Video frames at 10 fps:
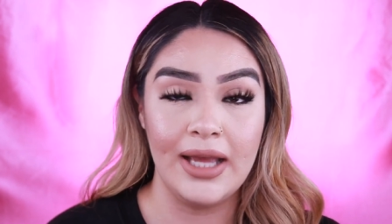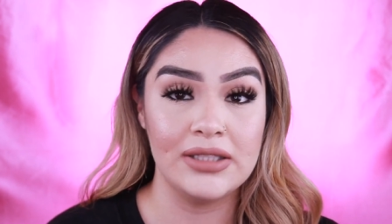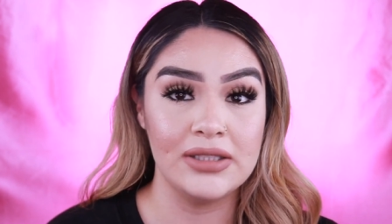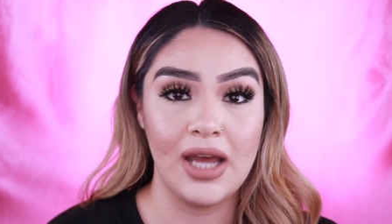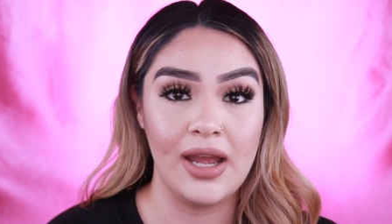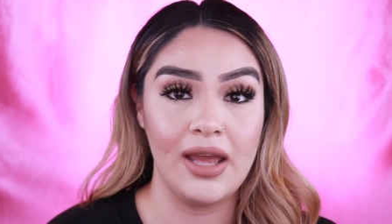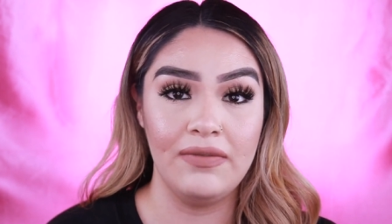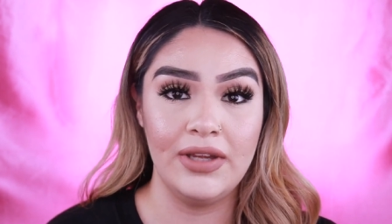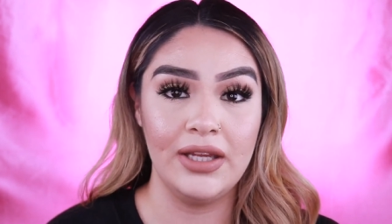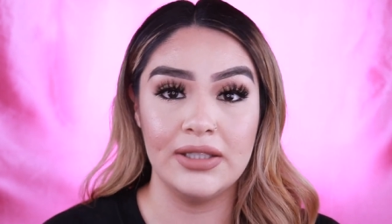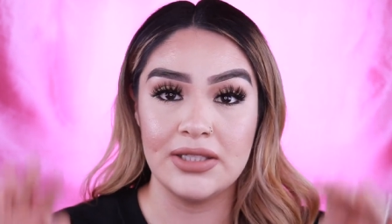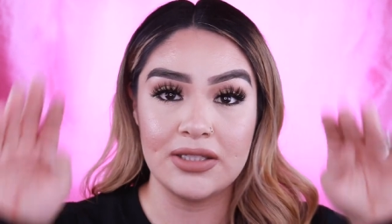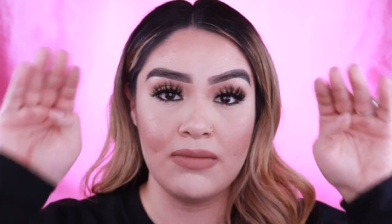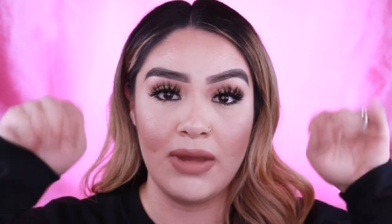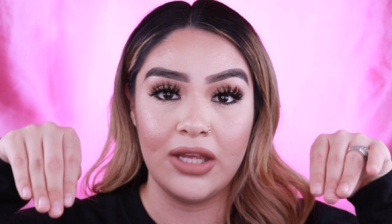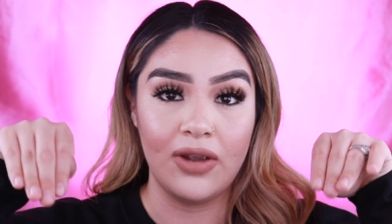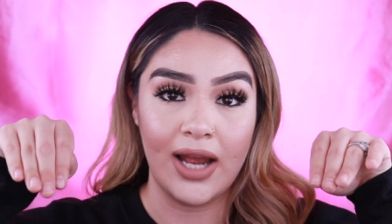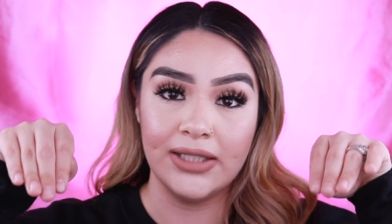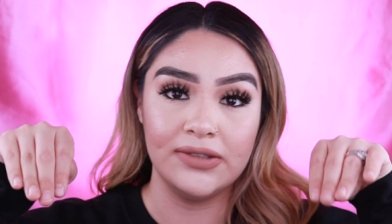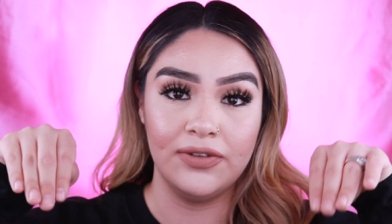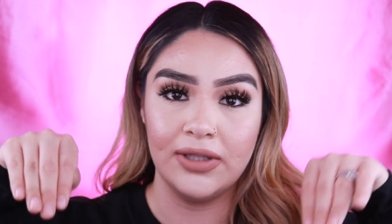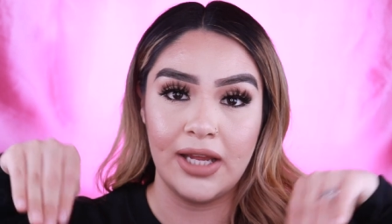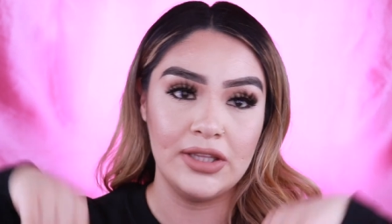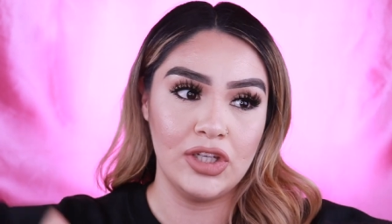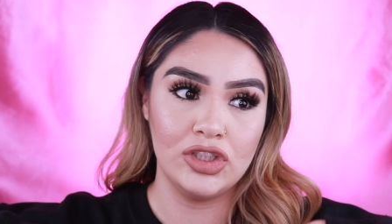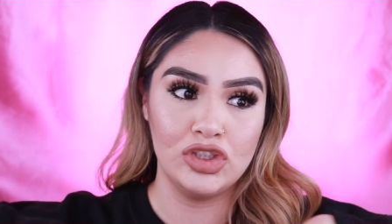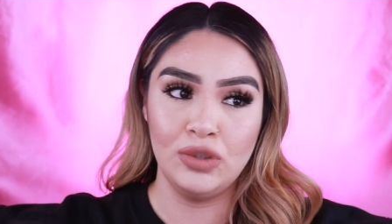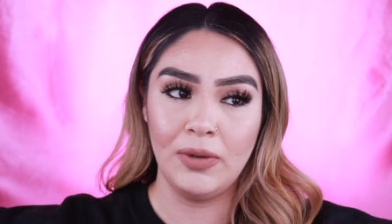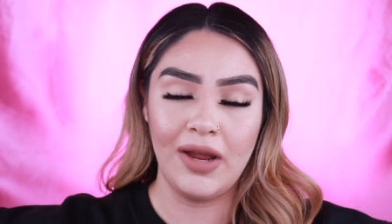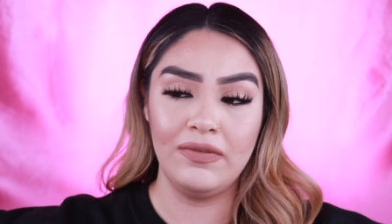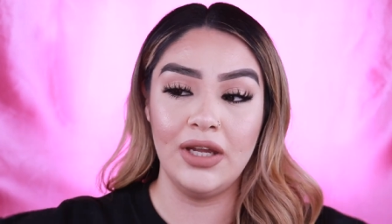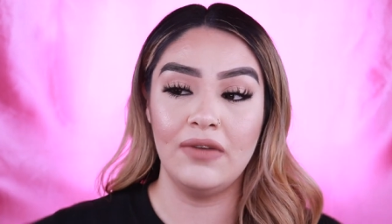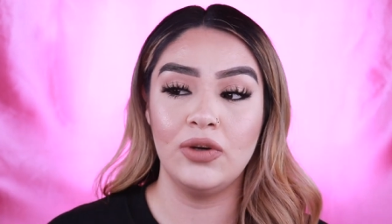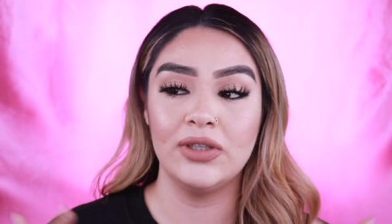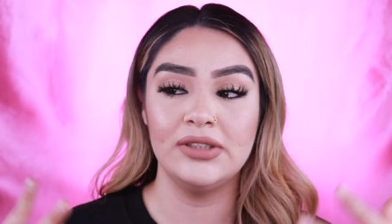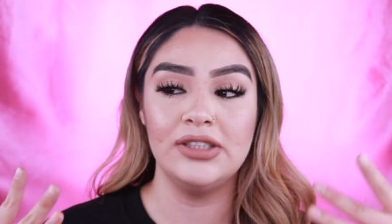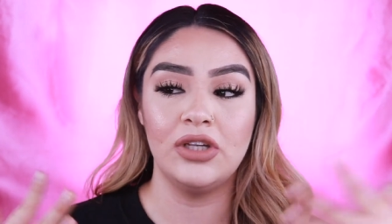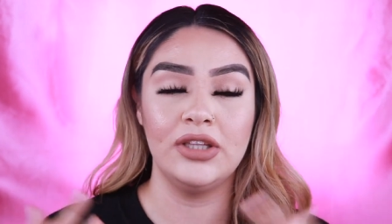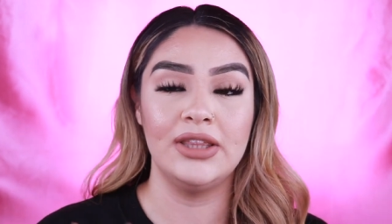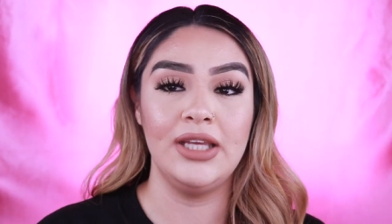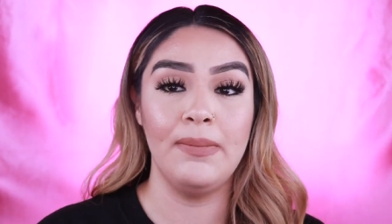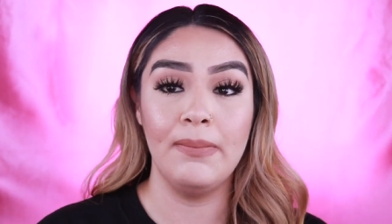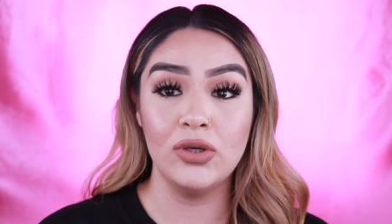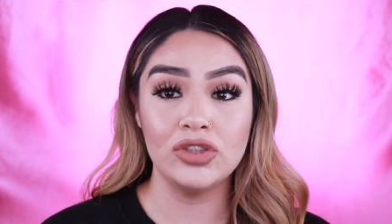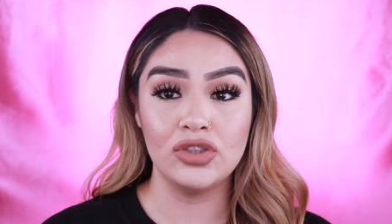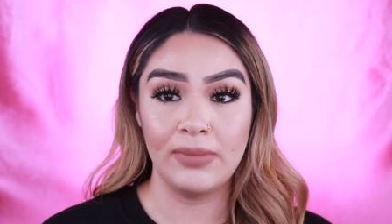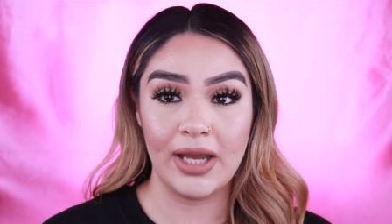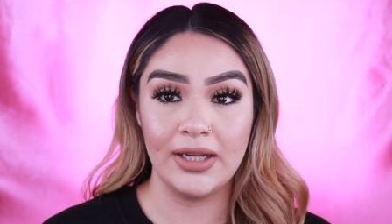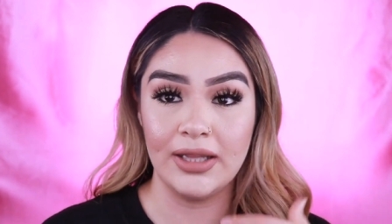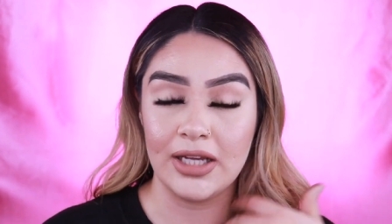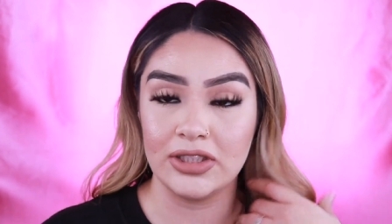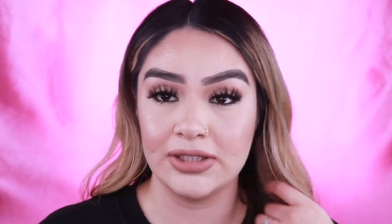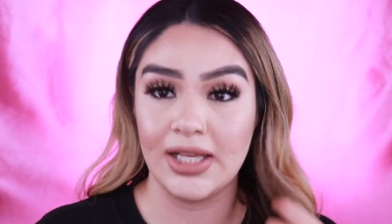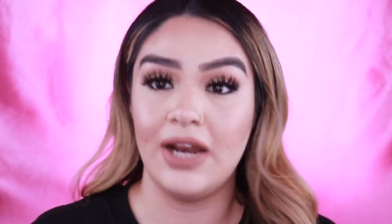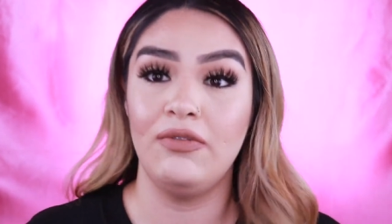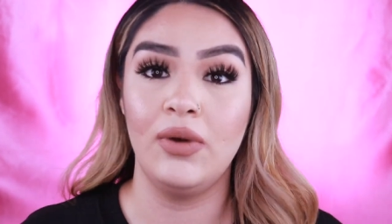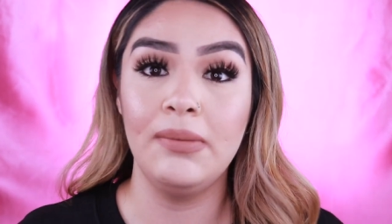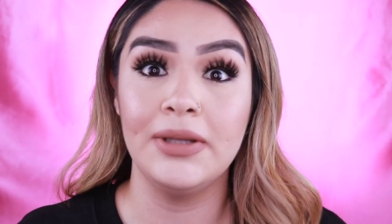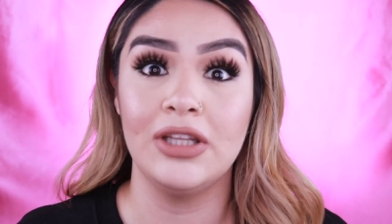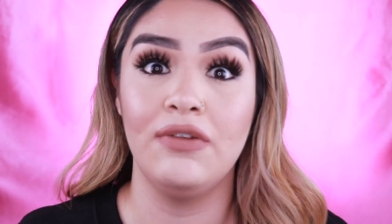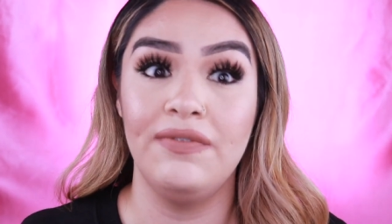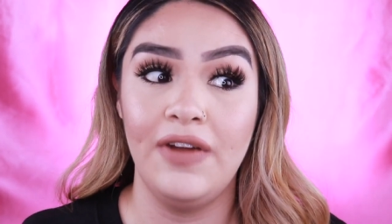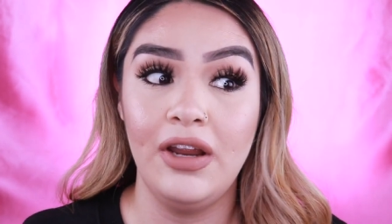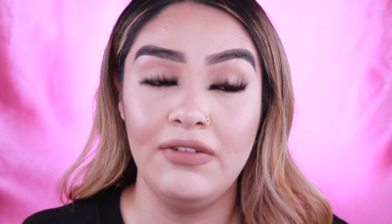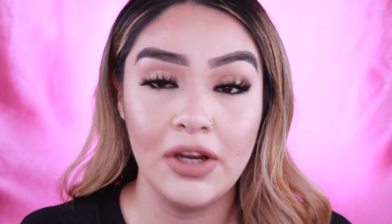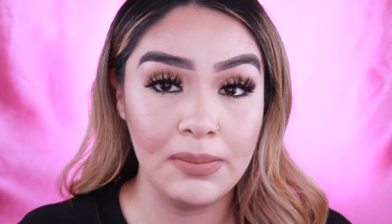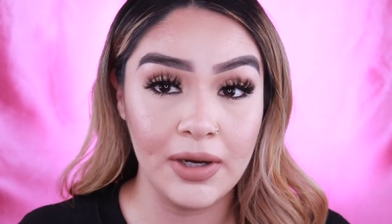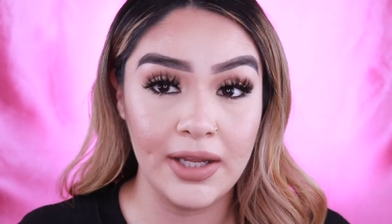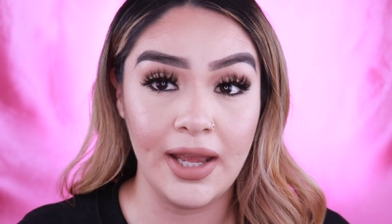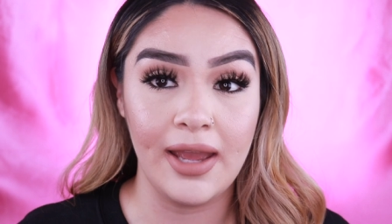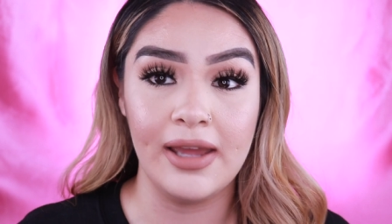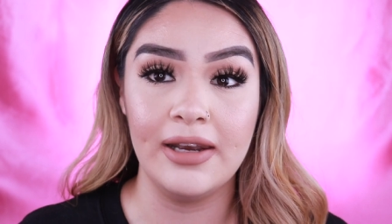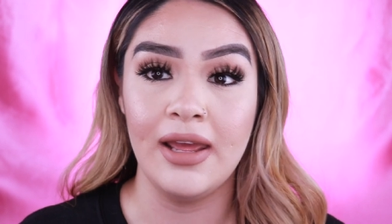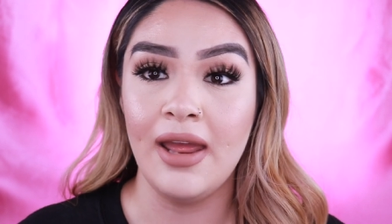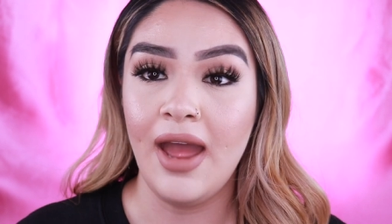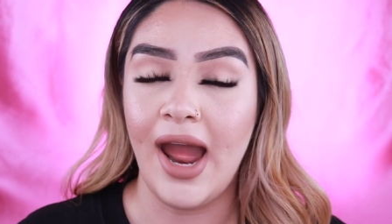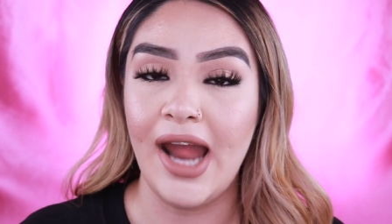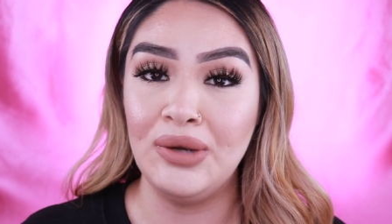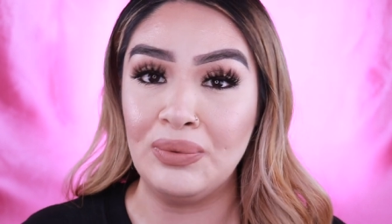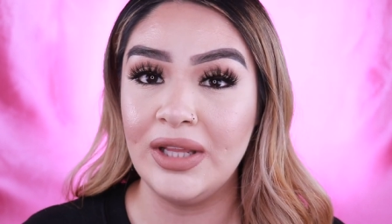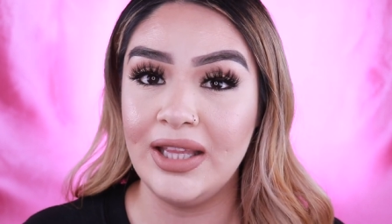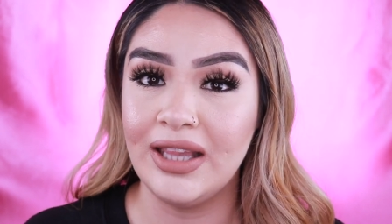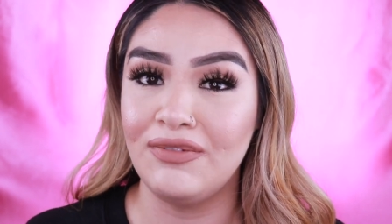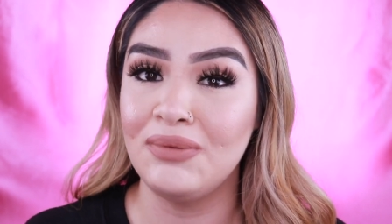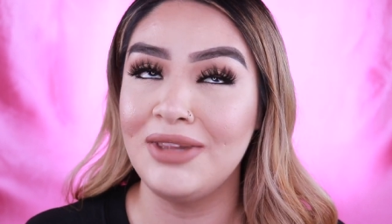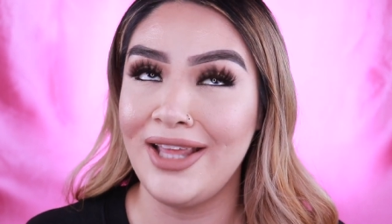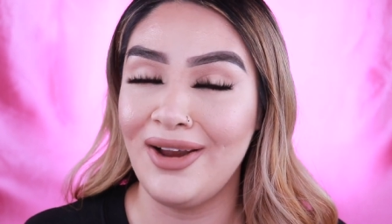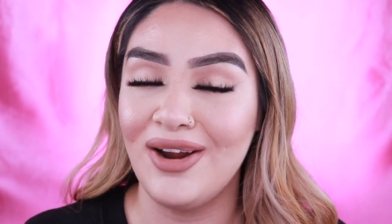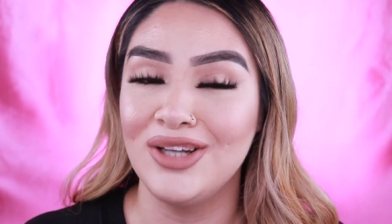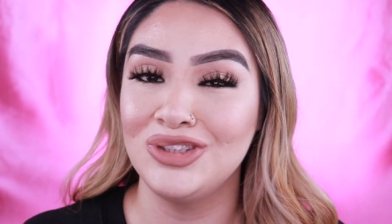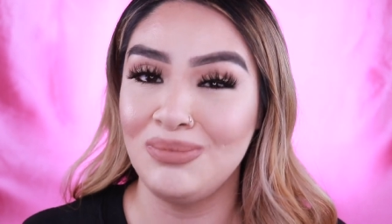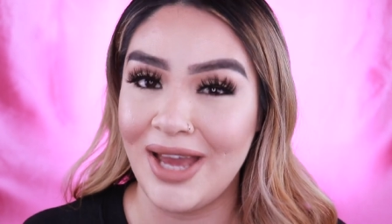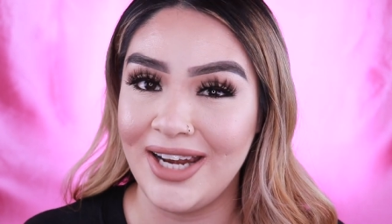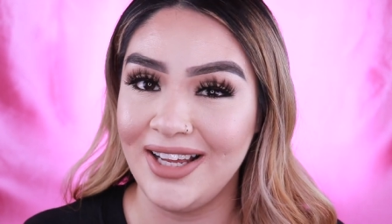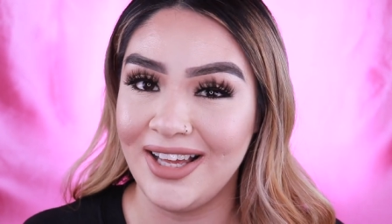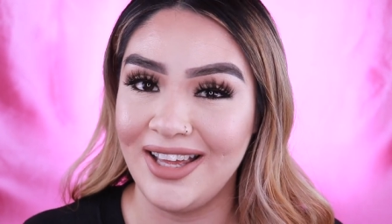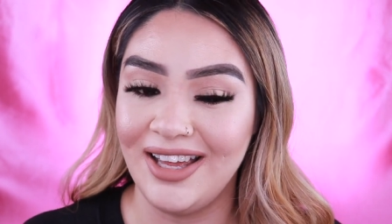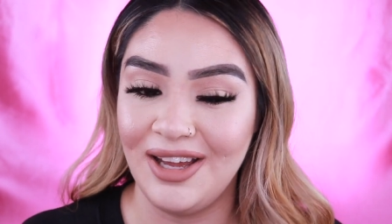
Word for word: it's not heavy. It doesn't make your eyes feel like they're super heavy. Of course, these aren't the most dramatic lashes that I've worn, but they're very, very pretty and I really love them. They are dramatic.